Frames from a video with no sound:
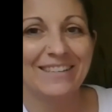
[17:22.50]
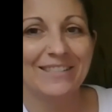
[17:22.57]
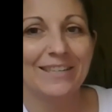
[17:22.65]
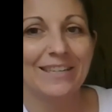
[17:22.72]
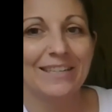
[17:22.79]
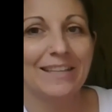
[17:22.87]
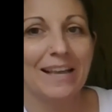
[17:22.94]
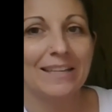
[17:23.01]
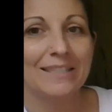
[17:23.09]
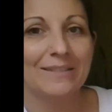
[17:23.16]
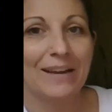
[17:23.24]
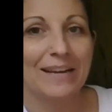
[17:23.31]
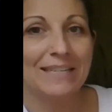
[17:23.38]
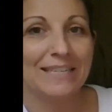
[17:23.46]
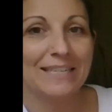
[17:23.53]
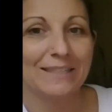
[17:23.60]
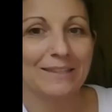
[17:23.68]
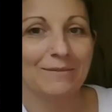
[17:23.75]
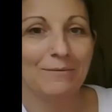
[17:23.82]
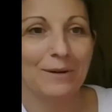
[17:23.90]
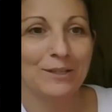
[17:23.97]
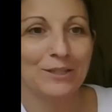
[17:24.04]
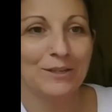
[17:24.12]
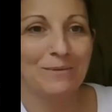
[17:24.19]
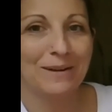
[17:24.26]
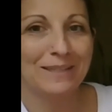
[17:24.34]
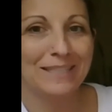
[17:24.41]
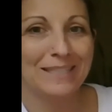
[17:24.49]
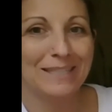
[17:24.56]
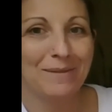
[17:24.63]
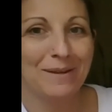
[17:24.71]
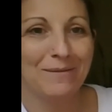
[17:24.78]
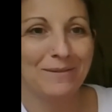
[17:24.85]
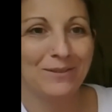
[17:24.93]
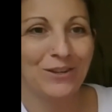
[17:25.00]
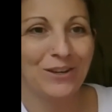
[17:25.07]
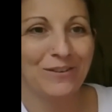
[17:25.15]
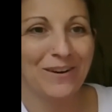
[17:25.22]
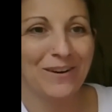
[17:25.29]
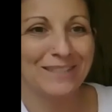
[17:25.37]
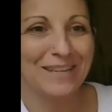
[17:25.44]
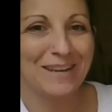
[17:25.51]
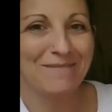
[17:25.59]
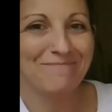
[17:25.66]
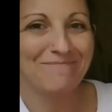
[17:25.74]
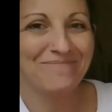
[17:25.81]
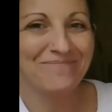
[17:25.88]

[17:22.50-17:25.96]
She has lots of ideas of what she wants to be when she grows up.